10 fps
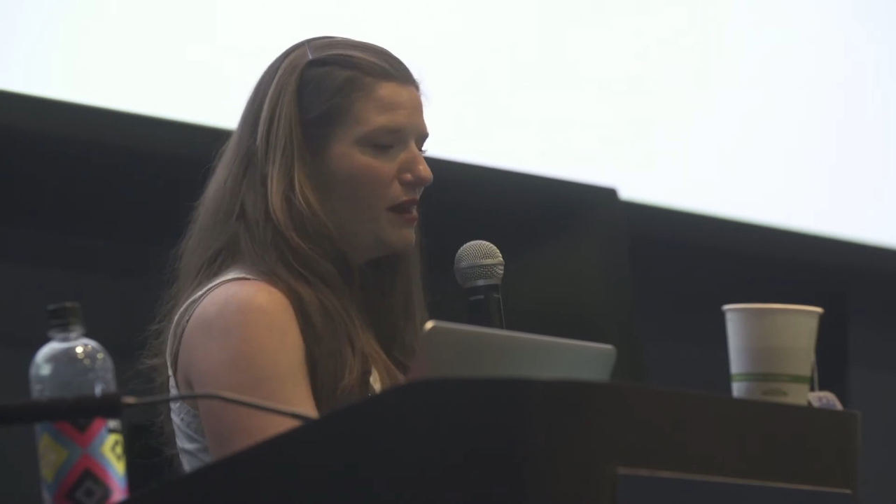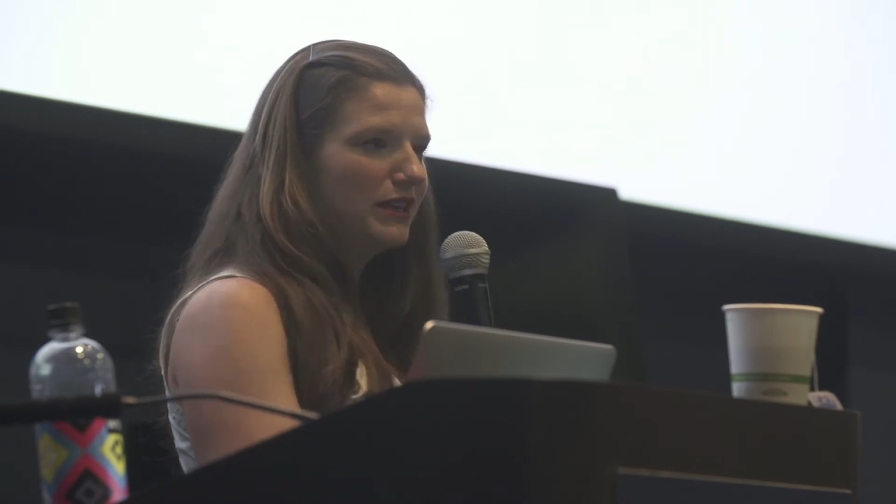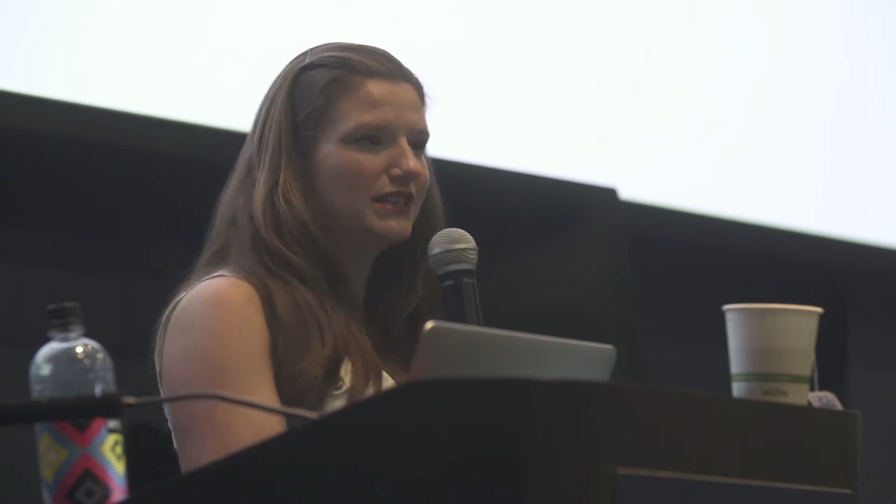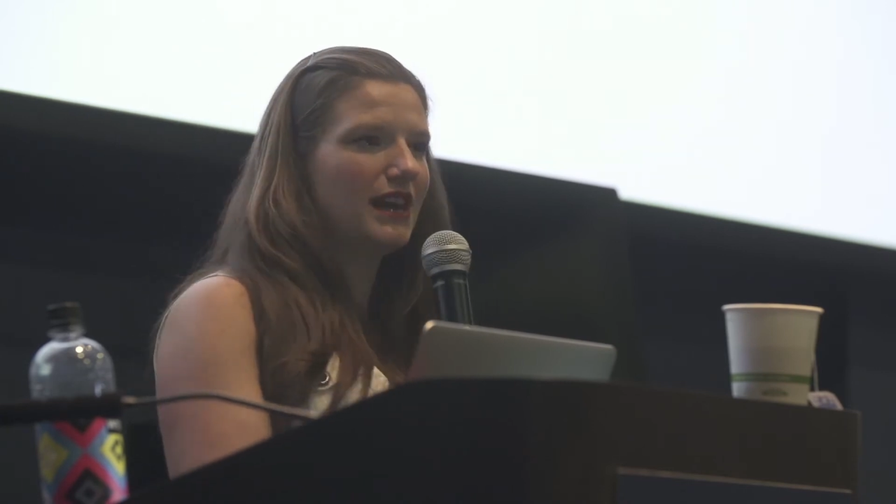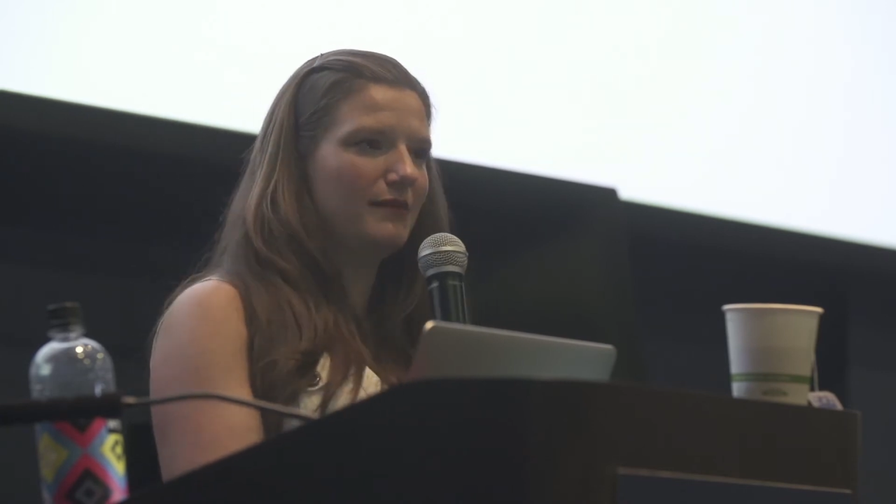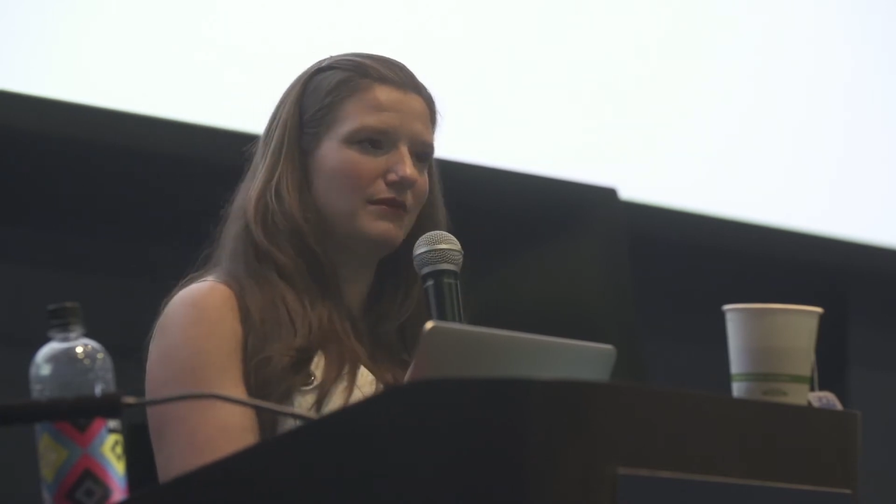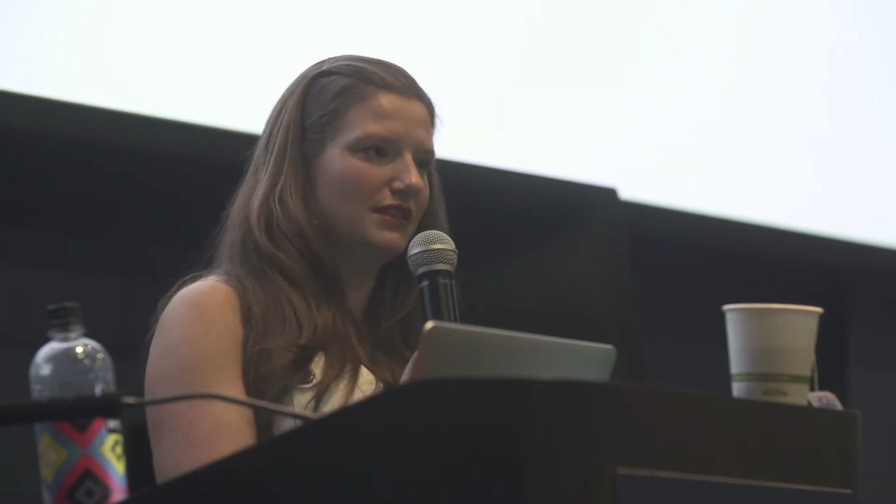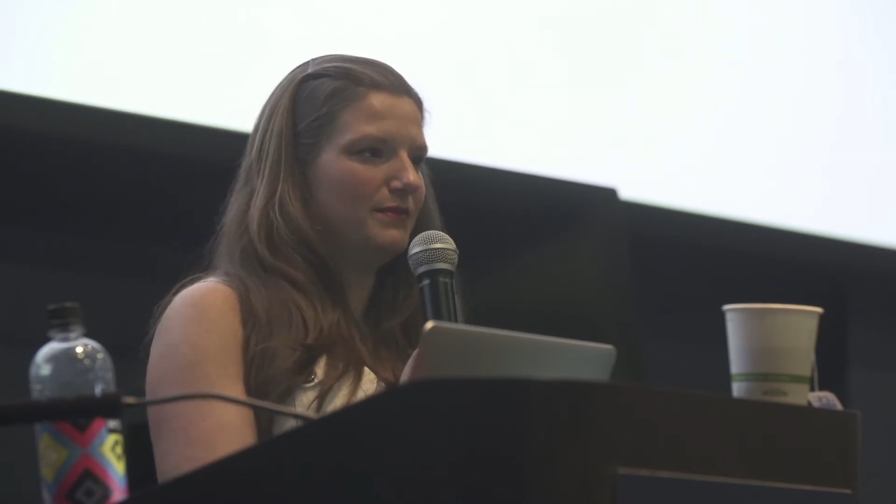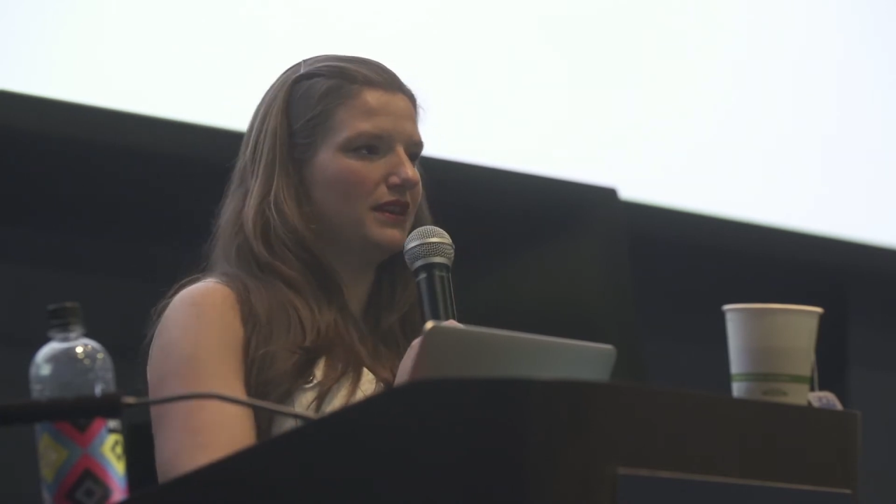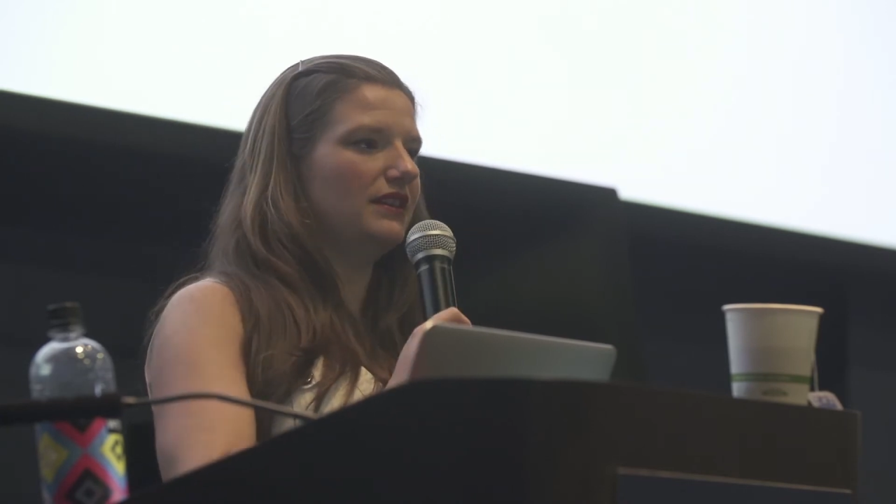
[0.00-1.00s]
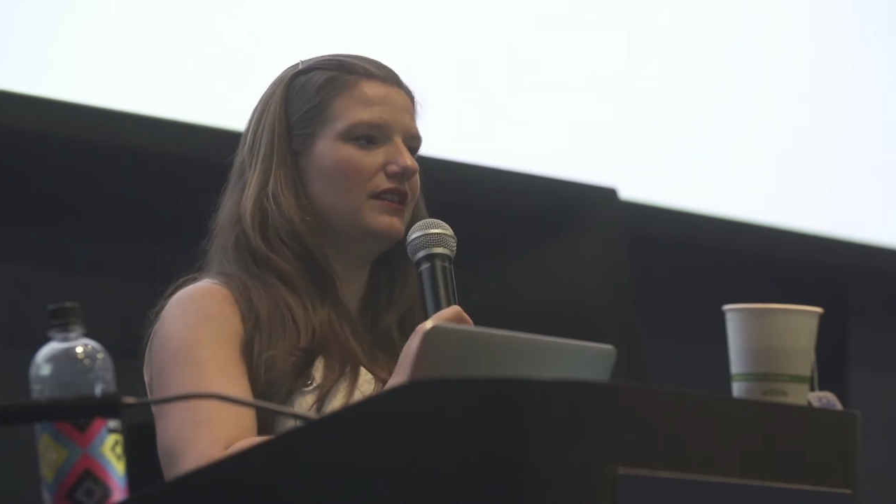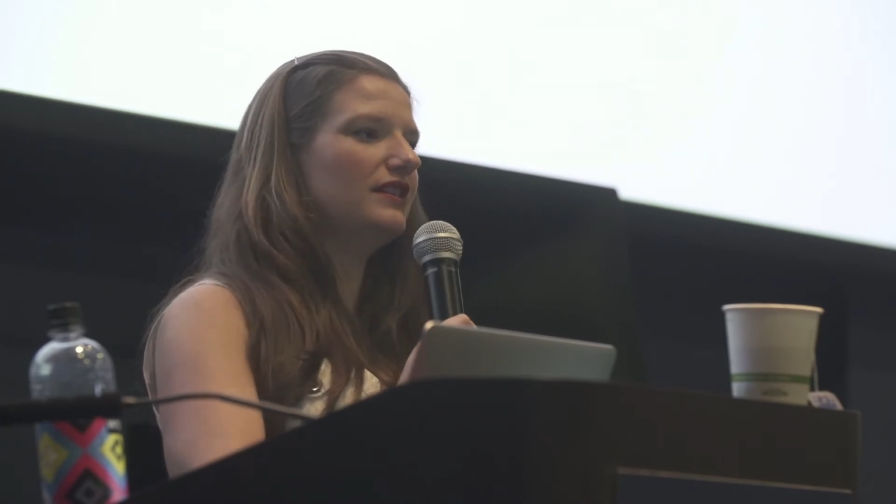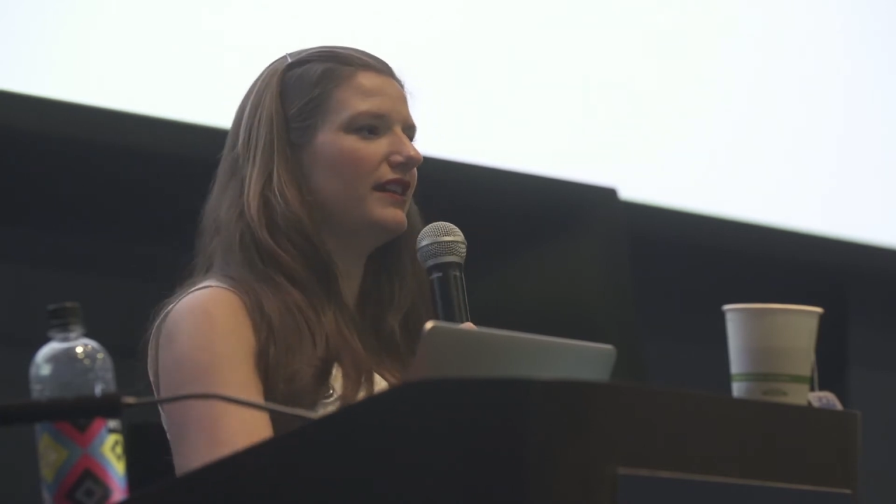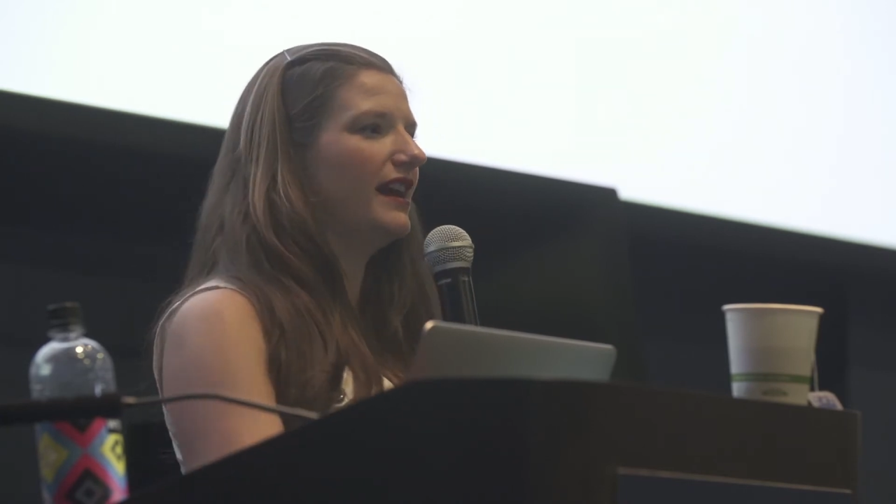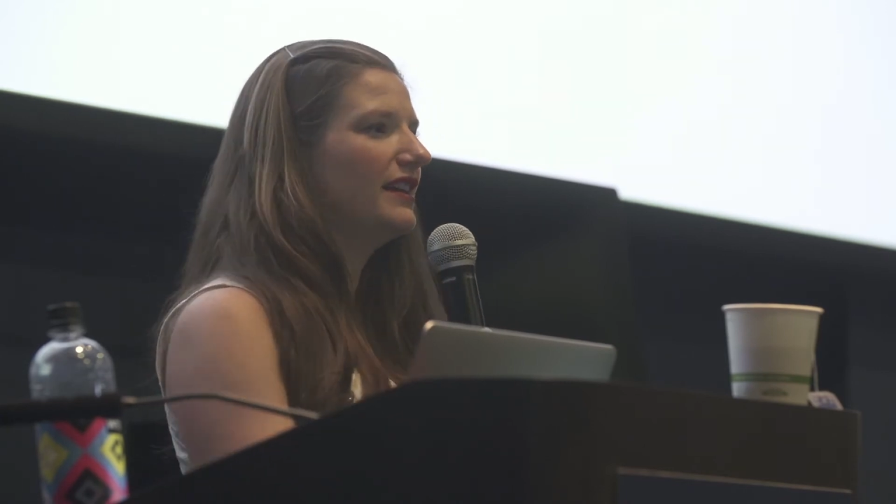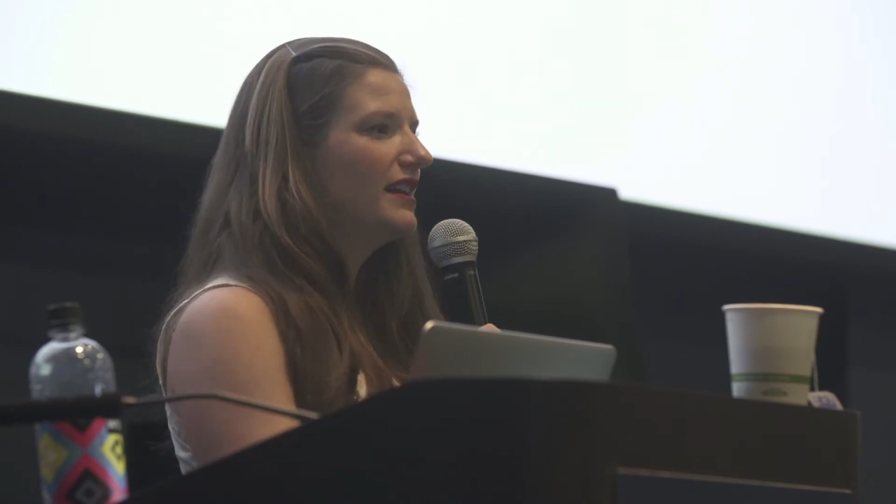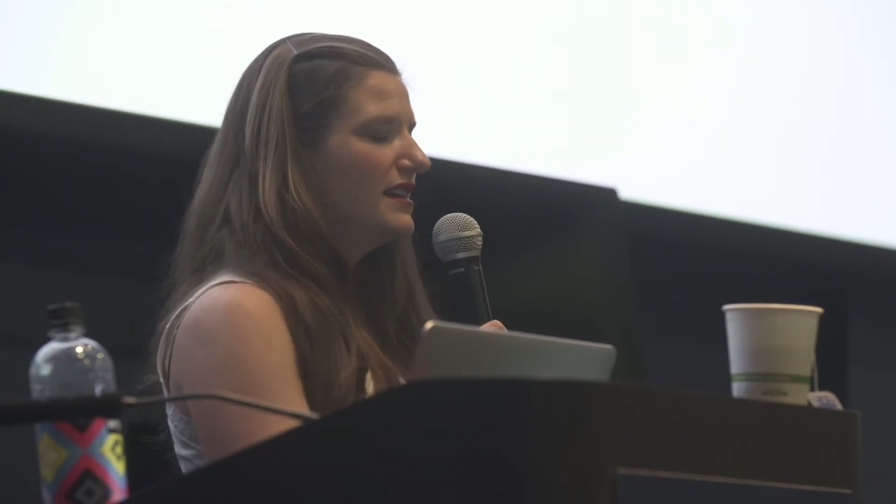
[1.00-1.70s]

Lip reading: how much time do you spend on the internet?